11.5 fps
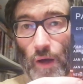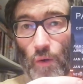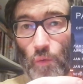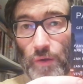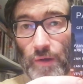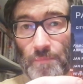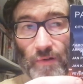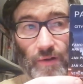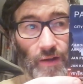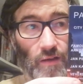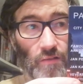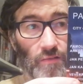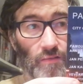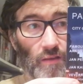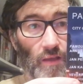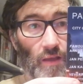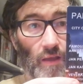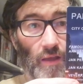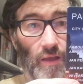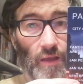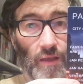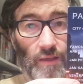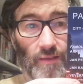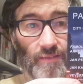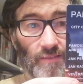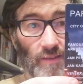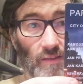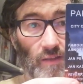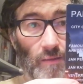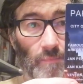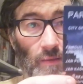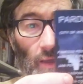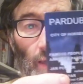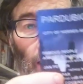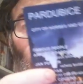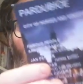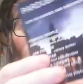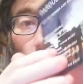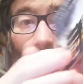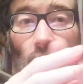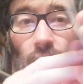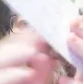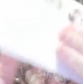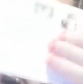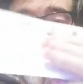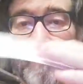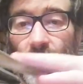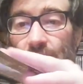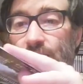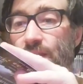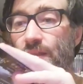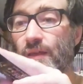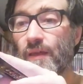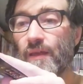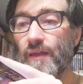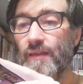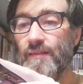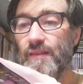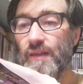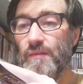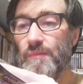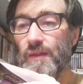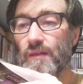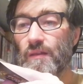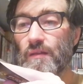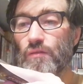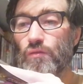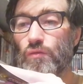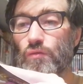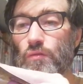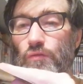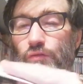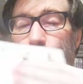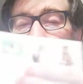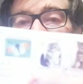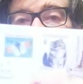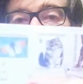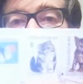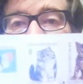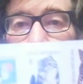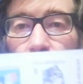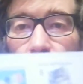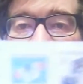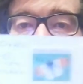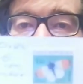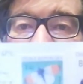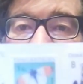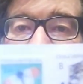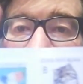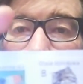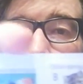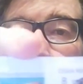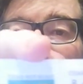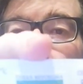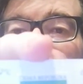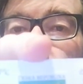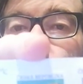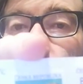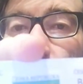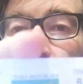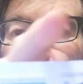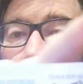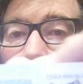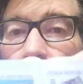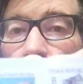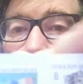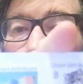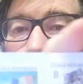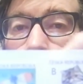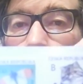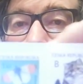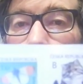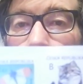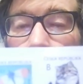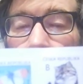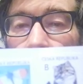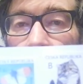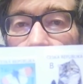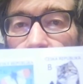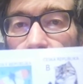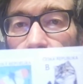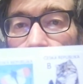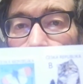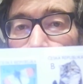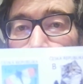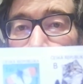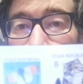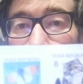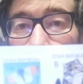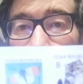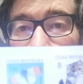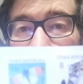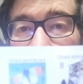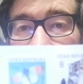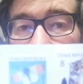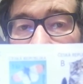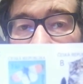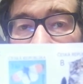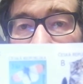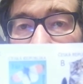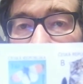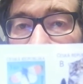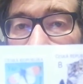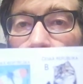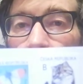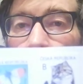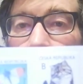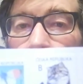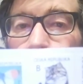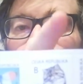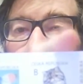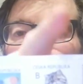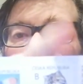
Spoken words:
we pronounce his city. And on the back side, he sent me 3 stamps, one with a butterfly and 2 cats stamps. I don't